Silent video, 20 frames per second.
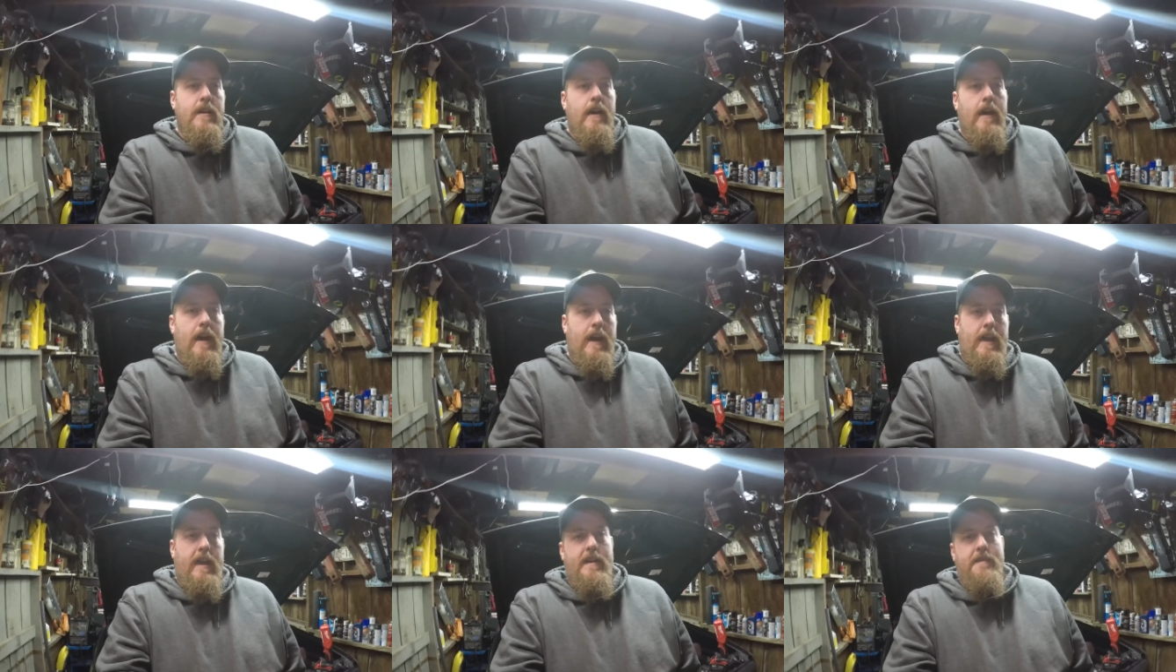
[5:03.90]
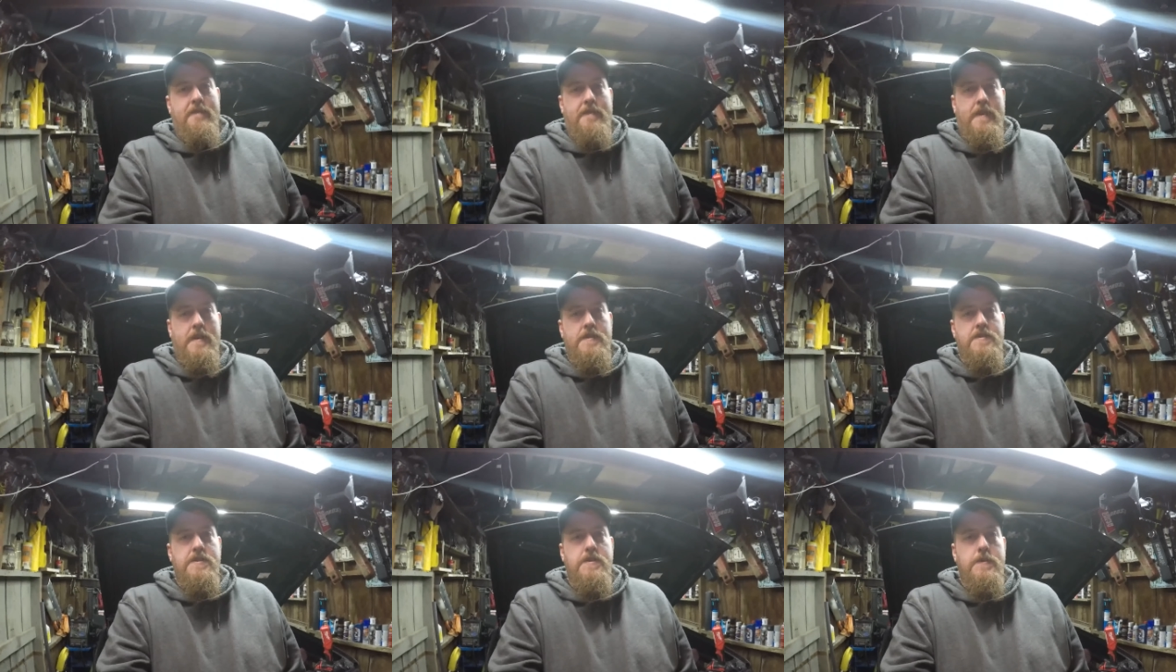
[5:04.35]
I have an
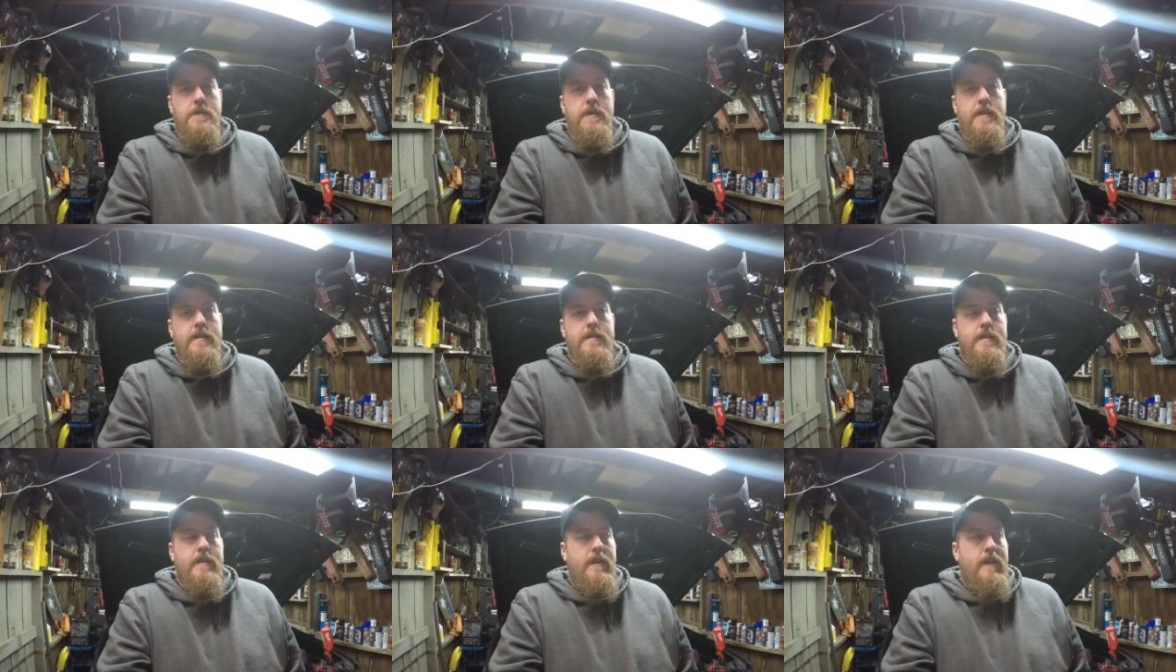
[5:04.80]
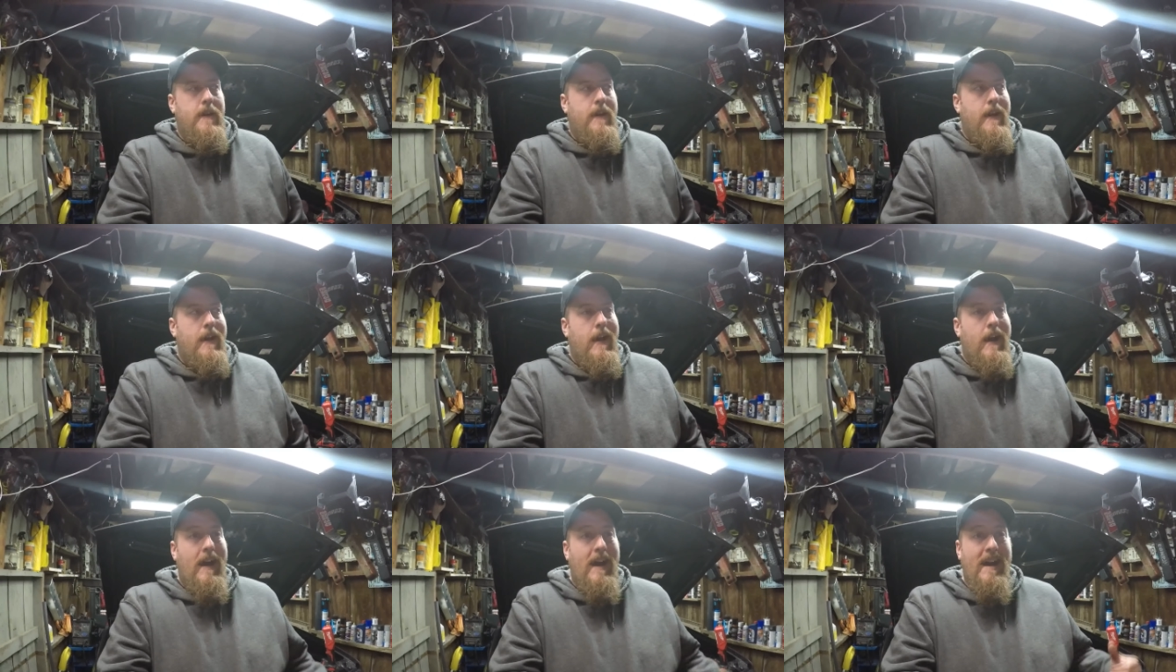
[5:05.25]
issue with.
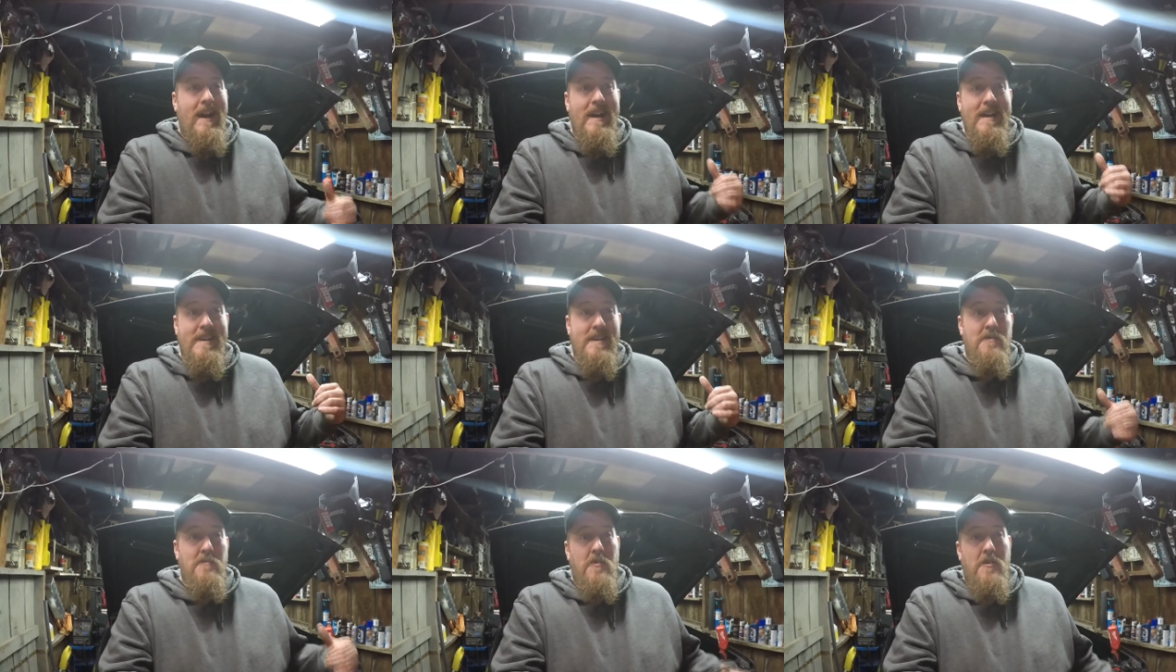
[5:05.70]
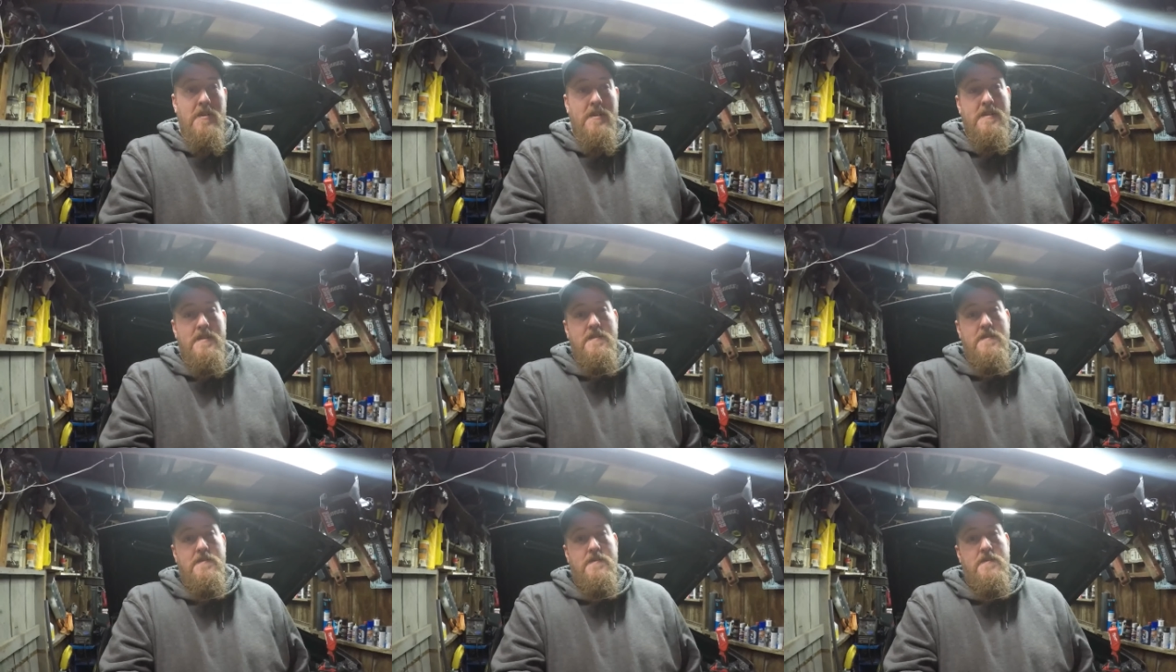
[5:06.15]
I can walk
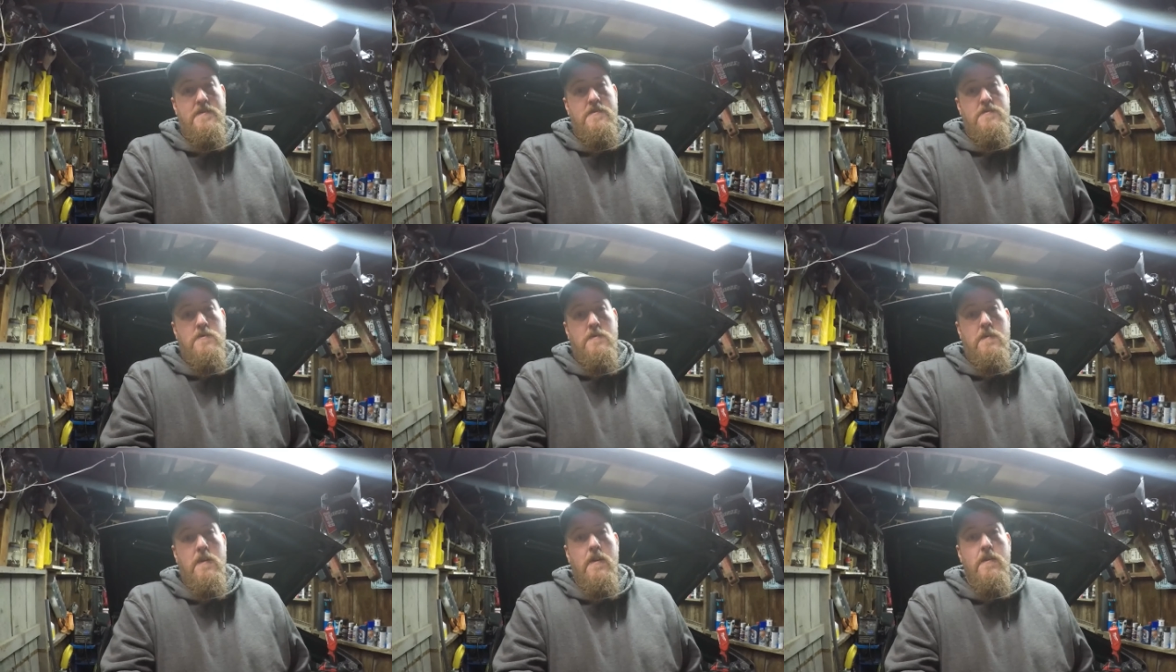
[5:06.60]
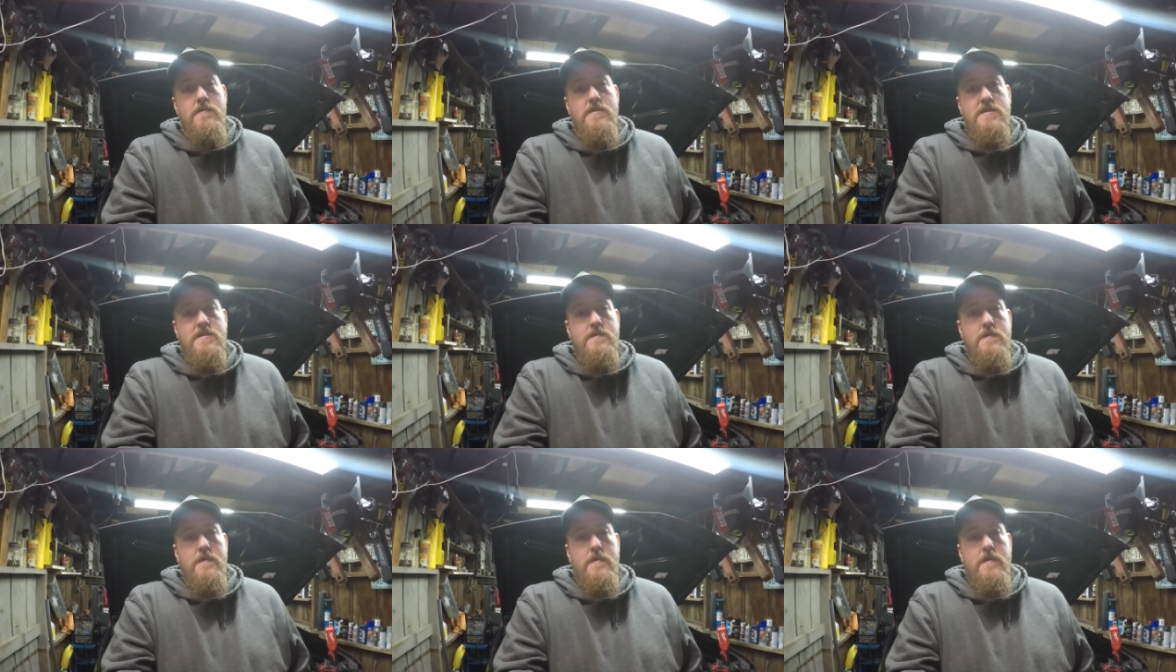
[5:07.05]
into a local parts
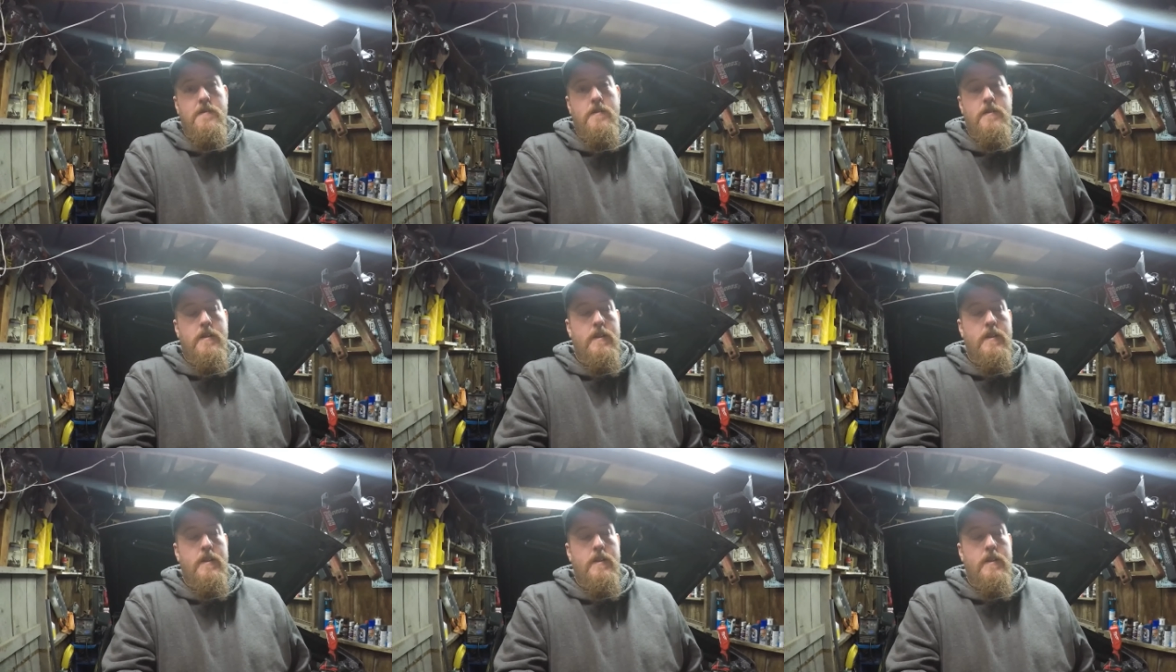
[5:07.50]
store,